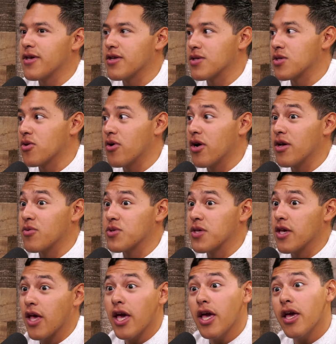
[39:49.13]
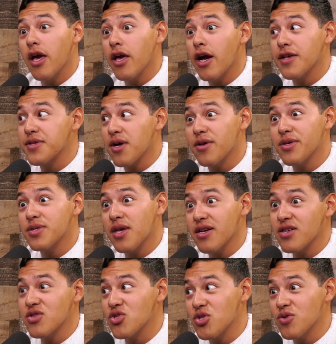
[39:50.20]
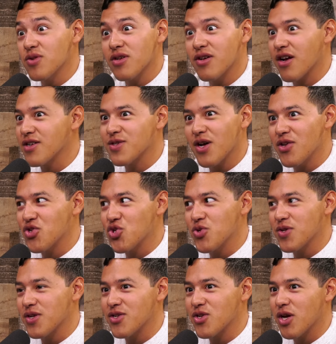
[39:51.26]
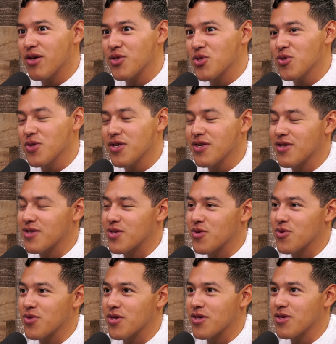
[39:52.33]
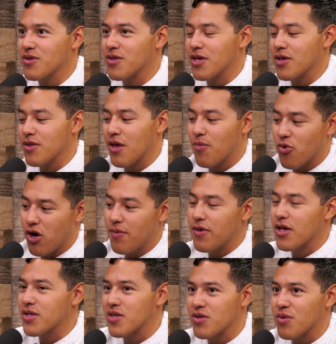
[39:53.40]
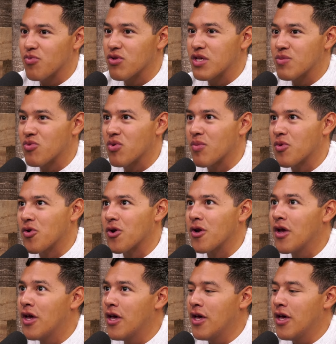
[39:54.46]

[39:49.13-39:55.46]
And so I was saying, hey, I saw the second shoot. Like I saw the shooting. And so they brought me into the police perimeter.